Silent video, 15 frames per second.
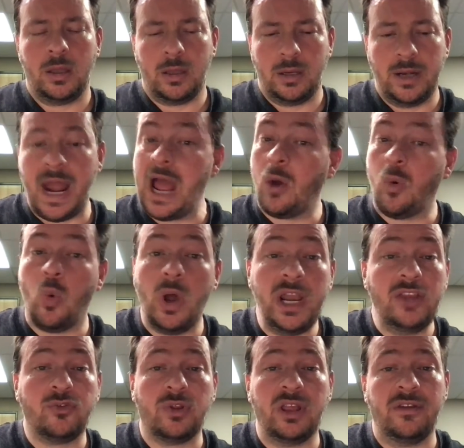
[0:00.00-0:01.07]
Now, what
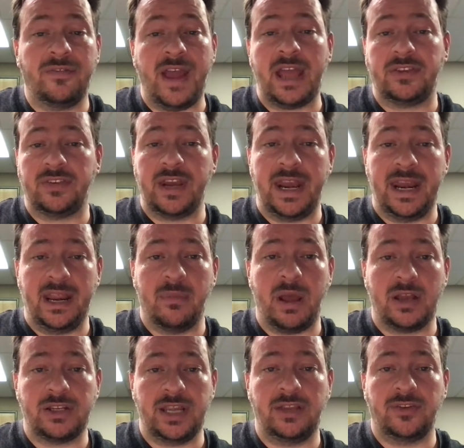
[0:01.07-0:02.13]
is really fascinating about
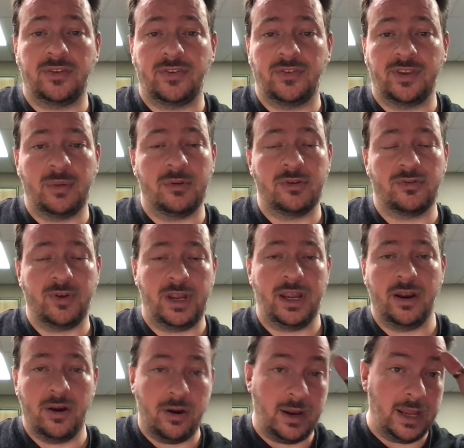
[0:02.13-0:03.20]
Jesus' imagery
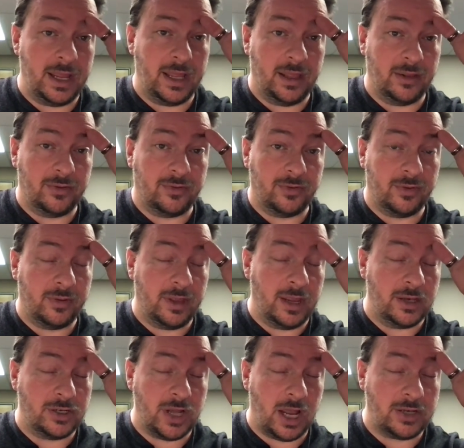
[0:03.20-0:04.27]
here is, in
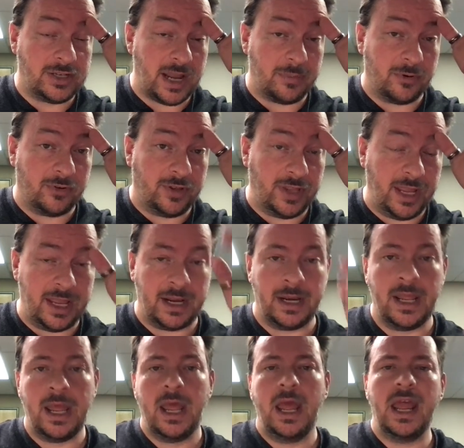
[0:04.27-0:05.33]
John chapter 10,
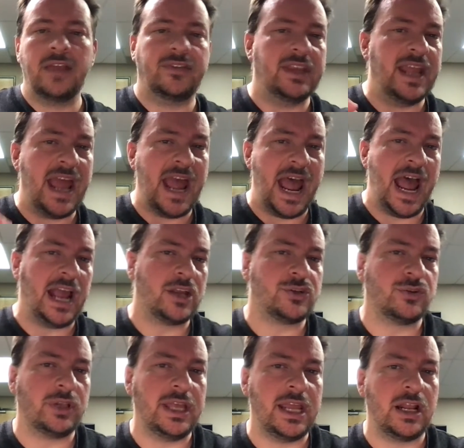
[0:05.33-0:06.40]
is that he
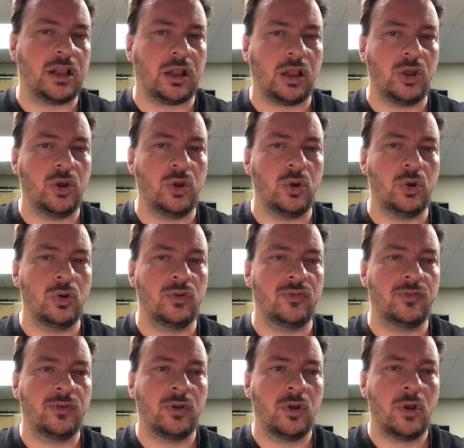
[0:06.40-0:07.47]
actually
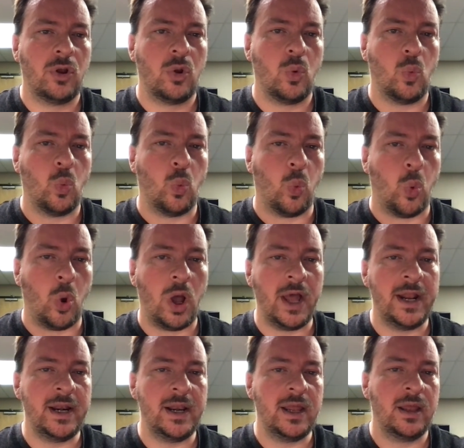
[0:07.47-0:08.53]
includes
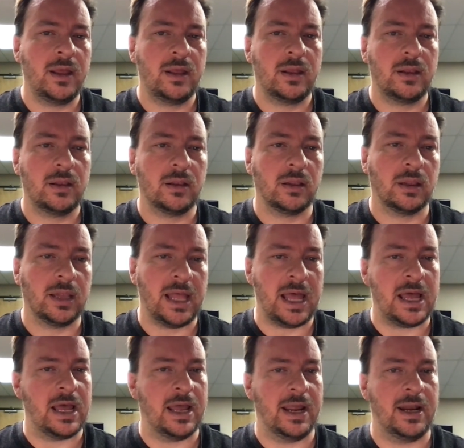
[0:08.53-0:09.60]
one
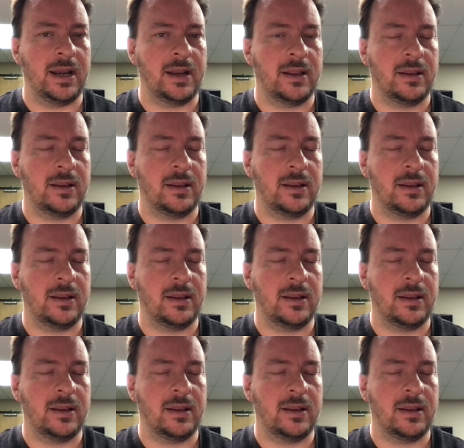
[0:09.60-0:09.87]
line.